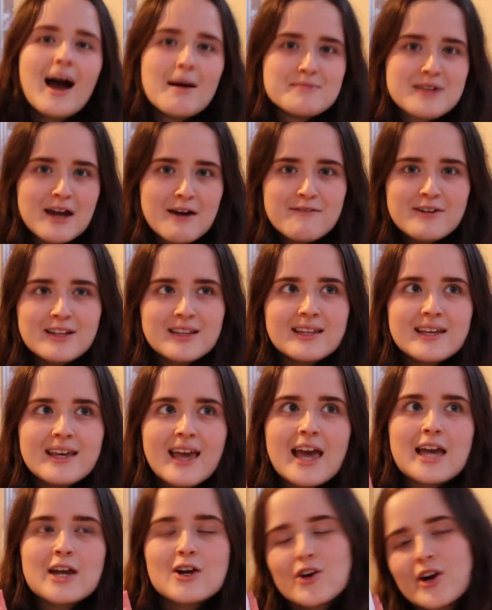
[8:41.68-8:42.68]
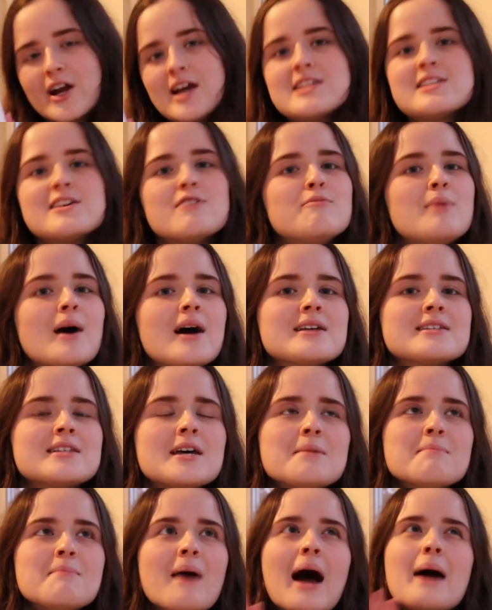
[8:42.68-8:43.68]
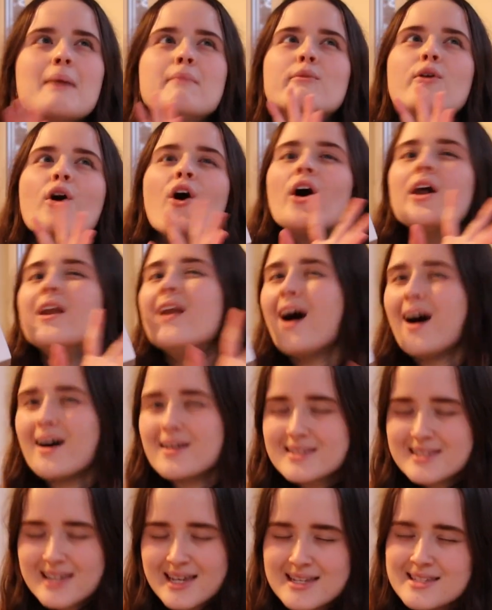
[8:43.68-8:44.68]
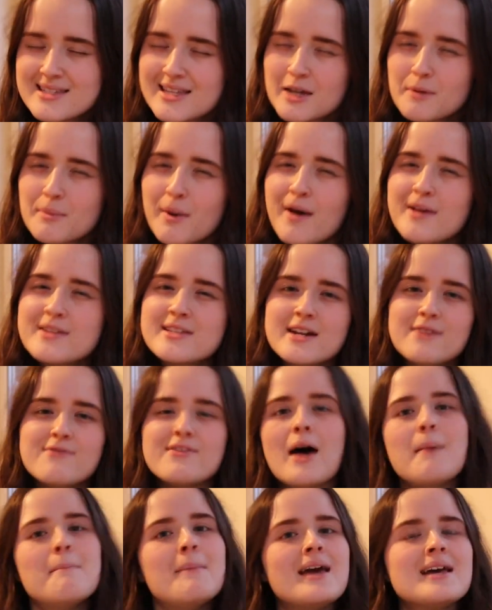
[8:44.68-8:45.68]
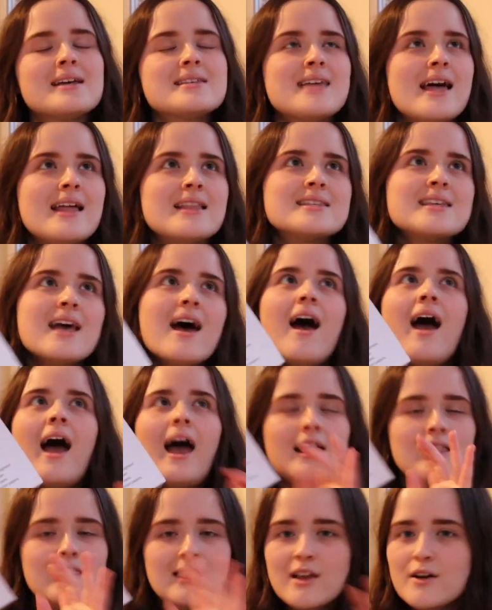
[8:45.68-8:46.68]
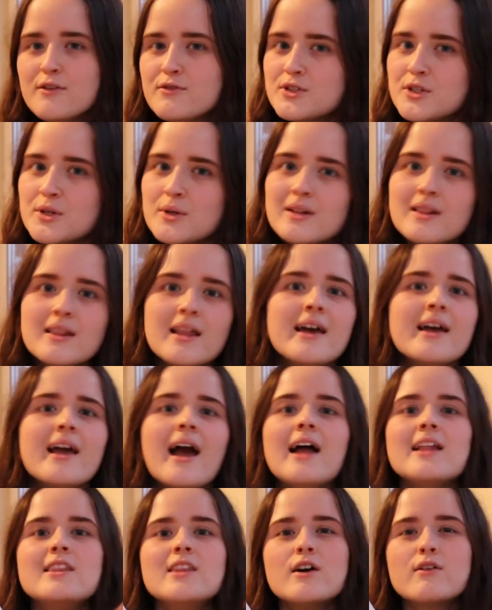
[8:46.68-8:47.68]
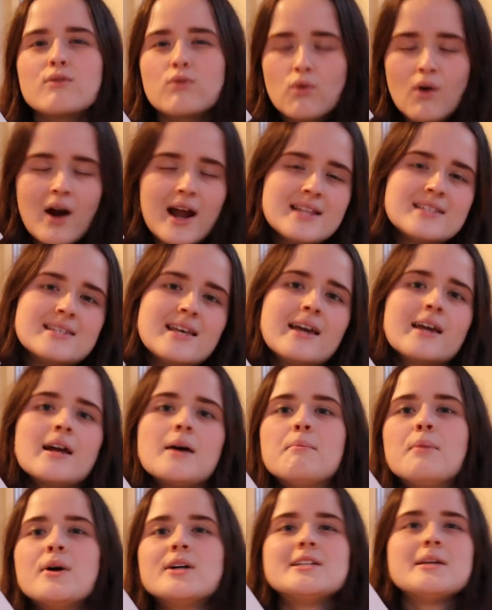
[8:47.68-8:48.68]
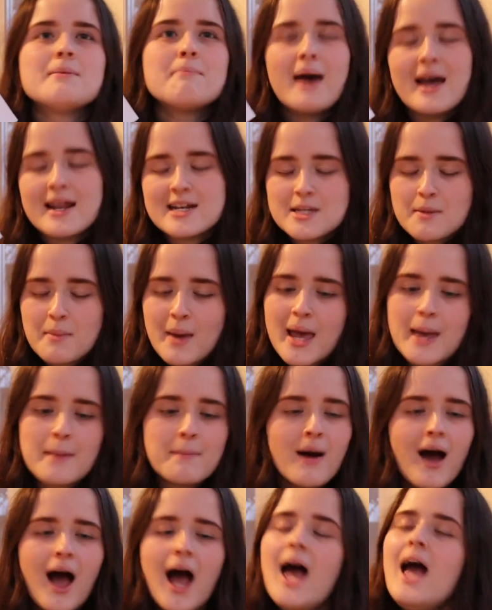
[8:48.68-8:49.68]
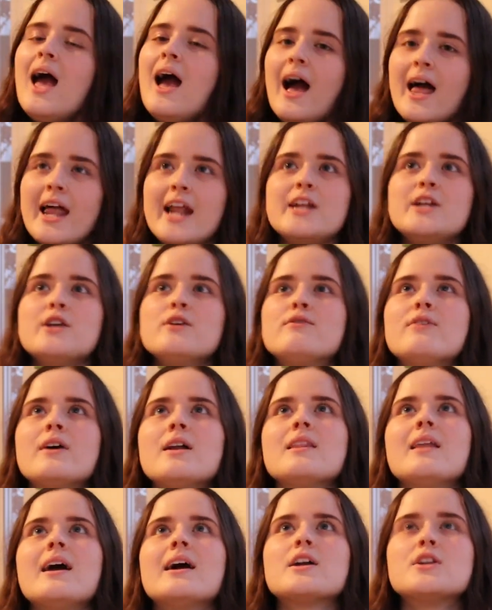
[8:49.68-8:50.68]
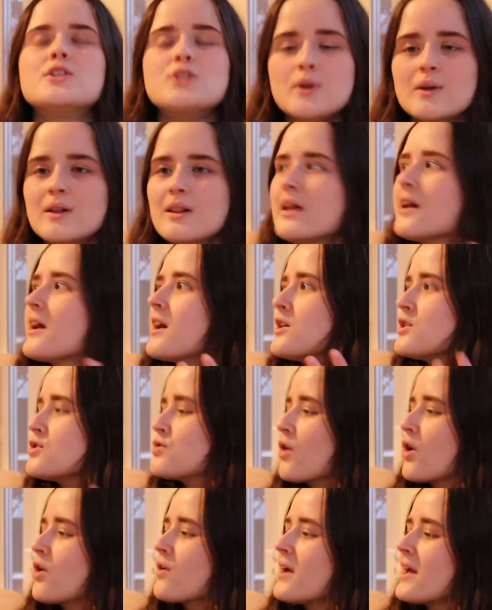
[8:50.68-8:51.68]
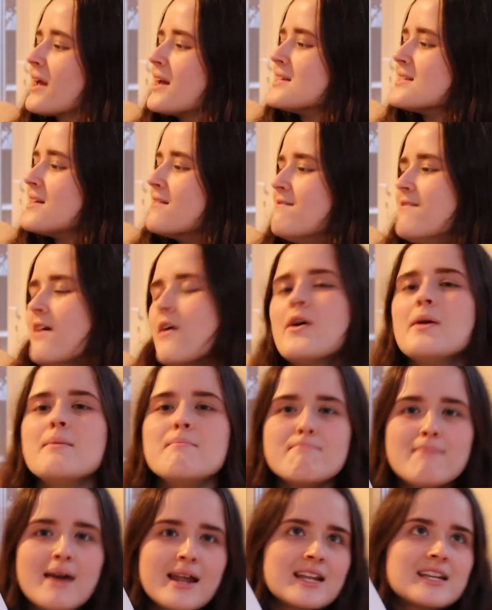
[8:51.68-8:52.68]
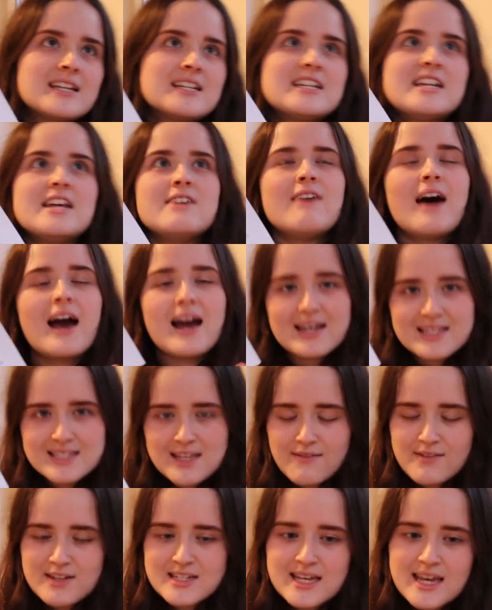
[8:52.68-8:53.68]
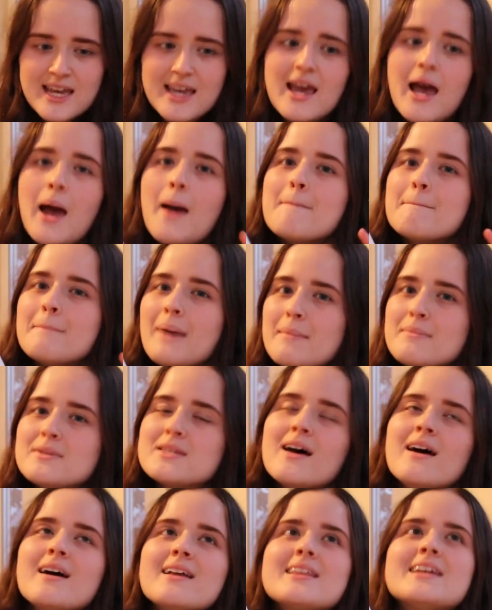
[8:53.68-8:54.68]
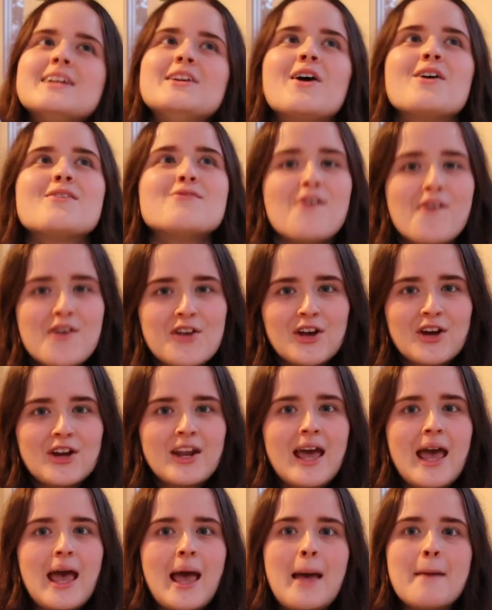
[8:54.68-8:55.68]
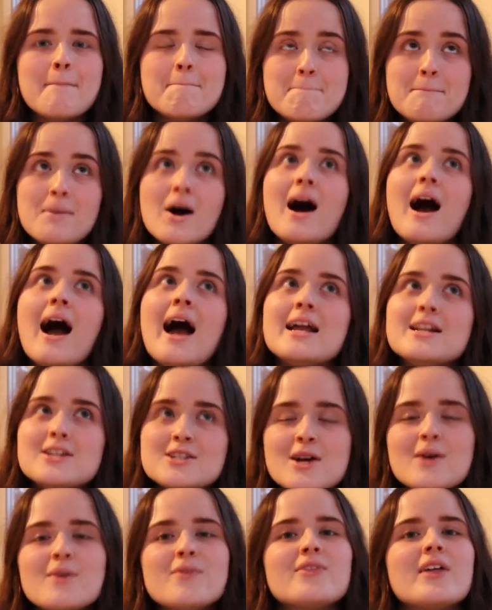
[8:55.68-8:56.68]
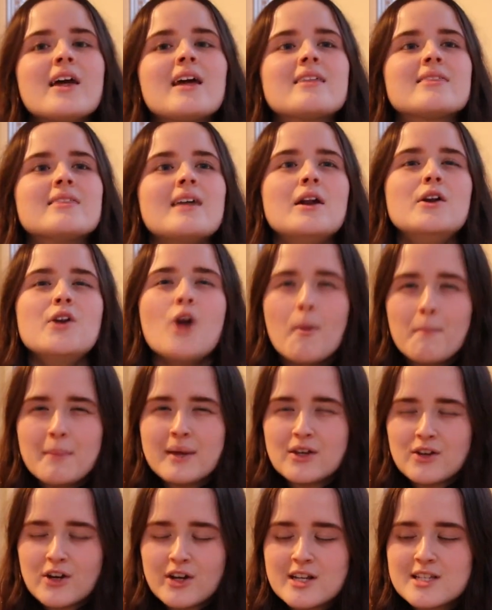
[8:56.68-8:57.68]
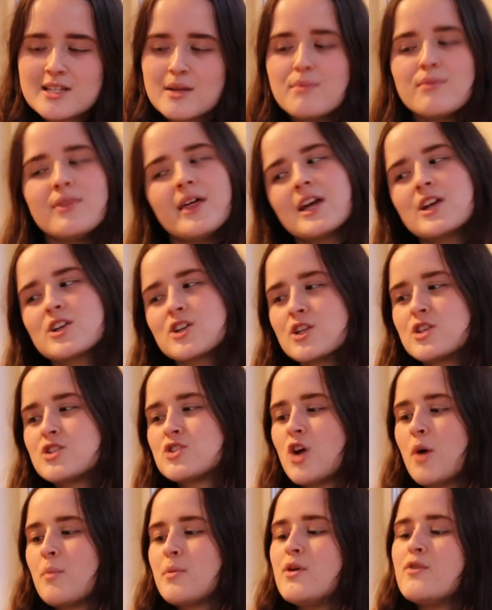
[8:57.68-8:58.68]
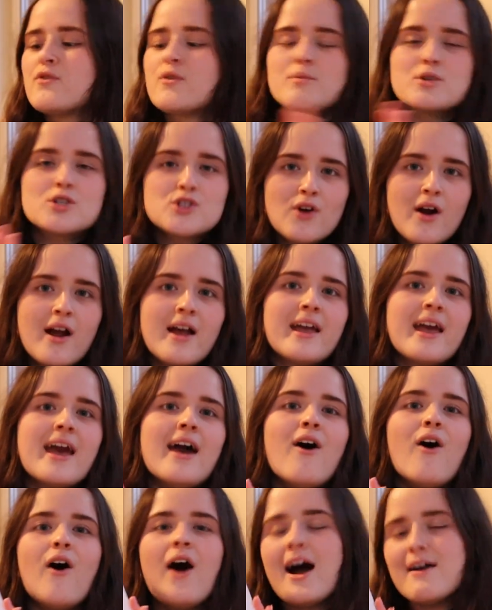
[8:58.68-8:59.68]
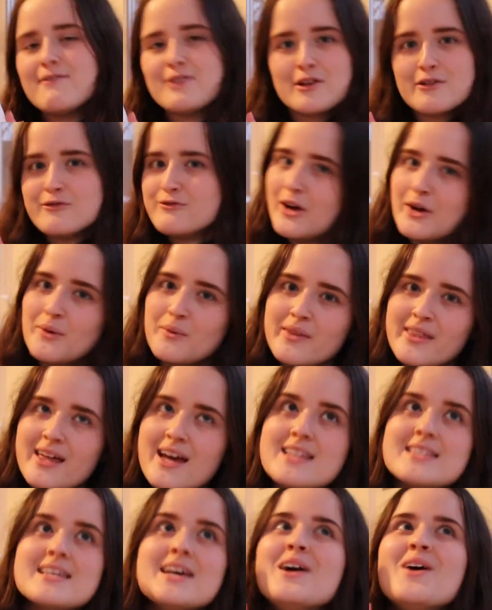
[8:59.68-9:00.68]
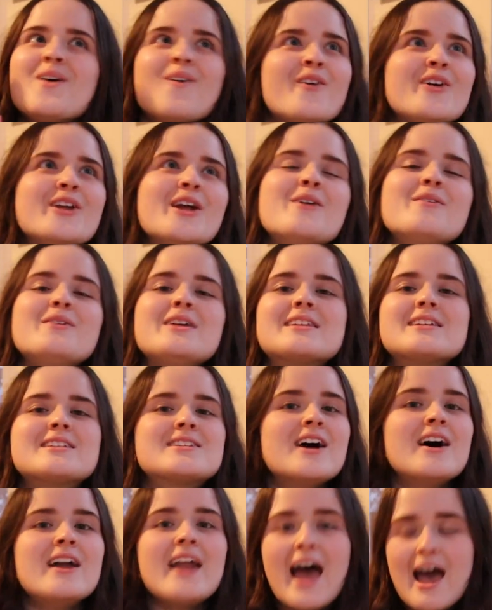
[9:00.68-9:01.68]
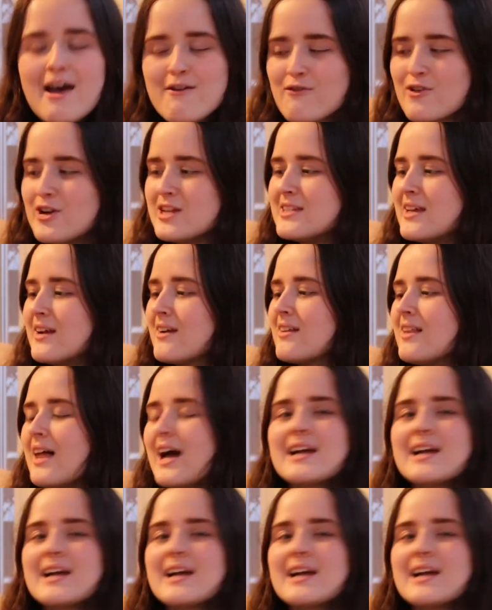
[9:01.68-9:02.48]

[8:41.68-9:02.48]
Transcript: I'm definitely a creative person, but I'm not an artistic person, if that makes sense. I love doodling, I love writing and putting pen to paper, and I do feel like doodling and drawing is a very meditative activity, but I'm certainly not very good at it. But I don't think that not being good at something should stop you from trying it or having fun with it. We don't need to turn every single